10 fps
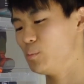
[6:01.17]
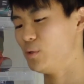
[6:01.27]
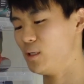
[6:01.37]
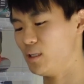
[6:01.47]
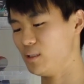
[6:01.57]

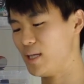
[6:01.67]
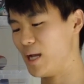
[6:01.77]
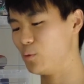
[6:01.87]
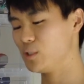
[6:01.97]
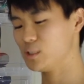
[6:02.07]
But yeah,
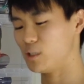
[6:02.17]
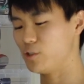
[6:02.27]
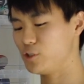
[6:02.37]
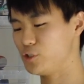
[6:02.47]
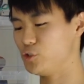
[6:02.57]
I wish
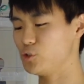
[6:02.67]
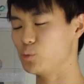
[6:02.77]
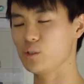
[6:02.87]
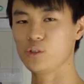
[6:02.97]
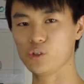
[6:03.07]
other shoes
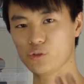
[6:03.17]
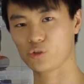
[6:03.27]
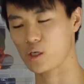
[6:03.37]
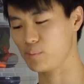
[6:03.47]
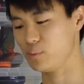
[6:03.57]
would use
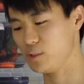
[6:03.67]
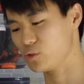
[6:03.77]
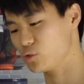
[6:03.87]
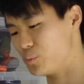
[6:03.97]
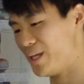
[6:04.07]
drop-in midsoles.